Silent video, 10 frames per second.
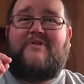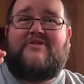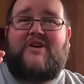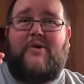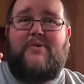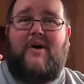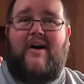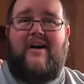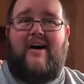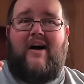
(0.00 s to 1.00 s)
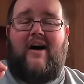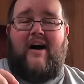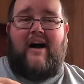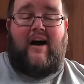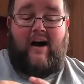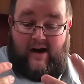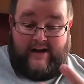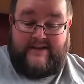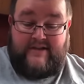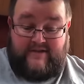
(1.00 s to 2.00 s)
So
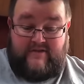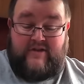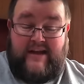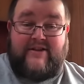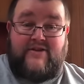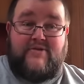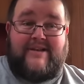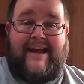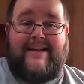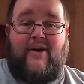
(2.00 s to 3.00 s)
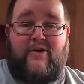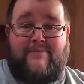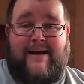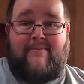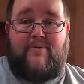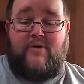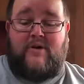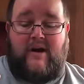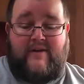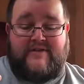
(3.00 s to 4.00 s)
I did used to edit on a
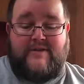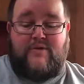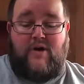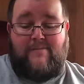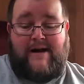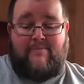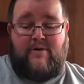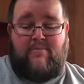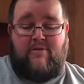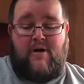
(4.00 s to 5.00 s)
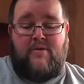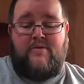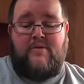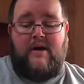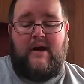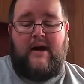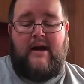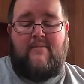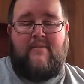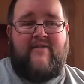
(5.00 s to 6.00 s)
MacBook. I've still got a MacBook Pro.
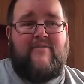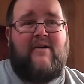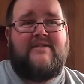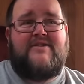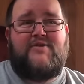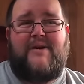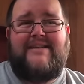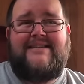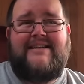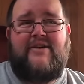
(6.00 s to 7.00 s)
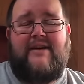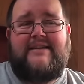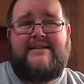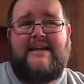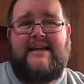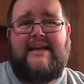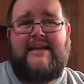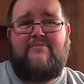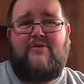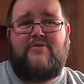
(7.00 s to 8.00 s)
I think mine's a
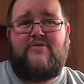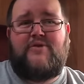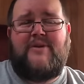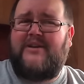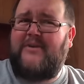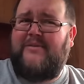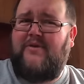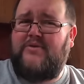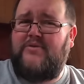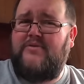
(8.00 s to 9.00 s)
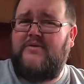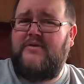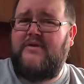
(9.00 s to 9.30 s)
2020 model.